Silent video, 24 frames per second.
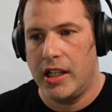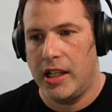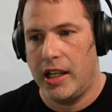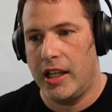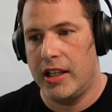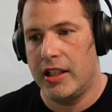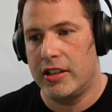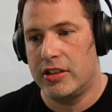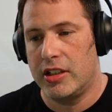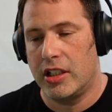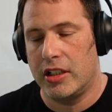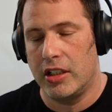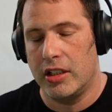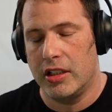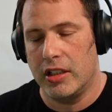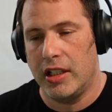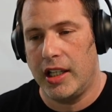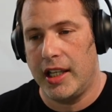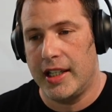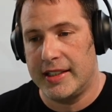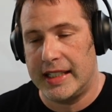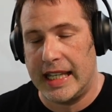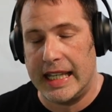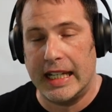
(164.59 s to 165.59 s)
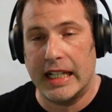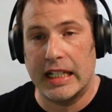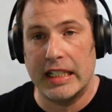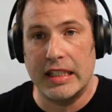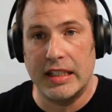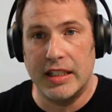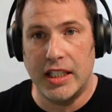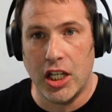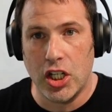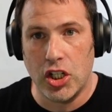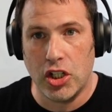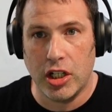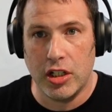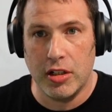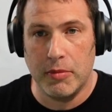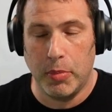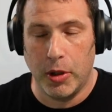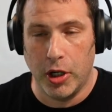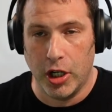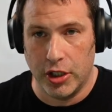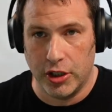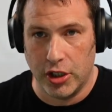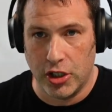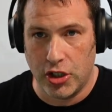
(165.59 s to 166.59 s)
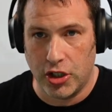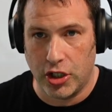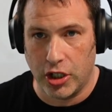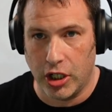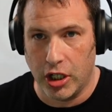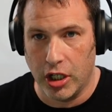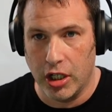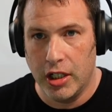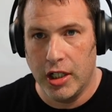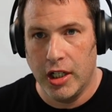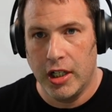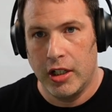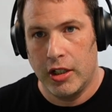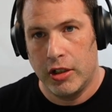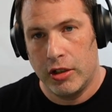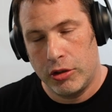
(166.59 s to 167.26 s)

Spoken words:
is a conditioned punisher